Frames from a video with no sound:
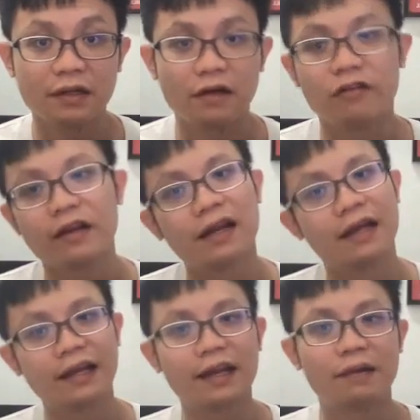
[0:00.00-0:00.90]
okay lah,
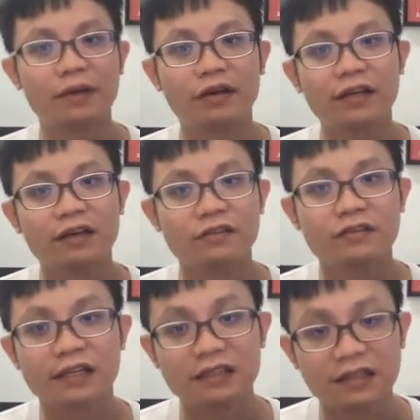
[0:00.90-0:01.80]
can lah, because here also
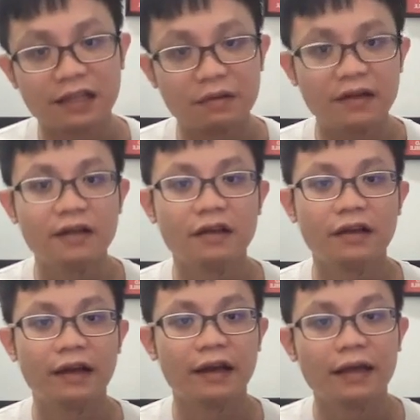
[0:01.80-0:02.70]
get
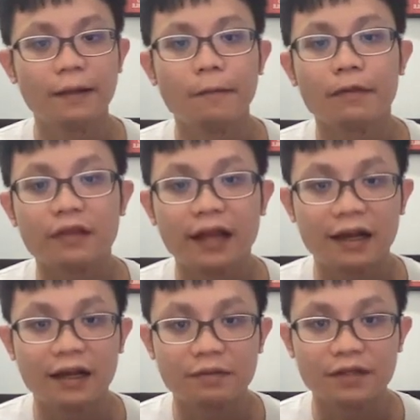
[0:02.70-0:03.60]
dark
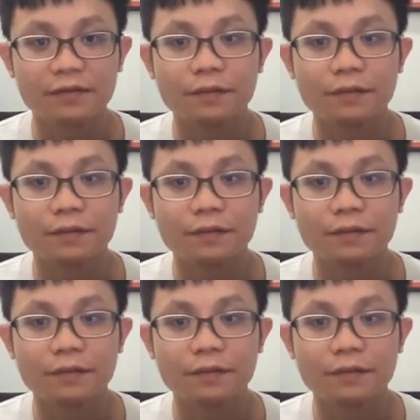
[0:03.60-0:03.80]
cupboard.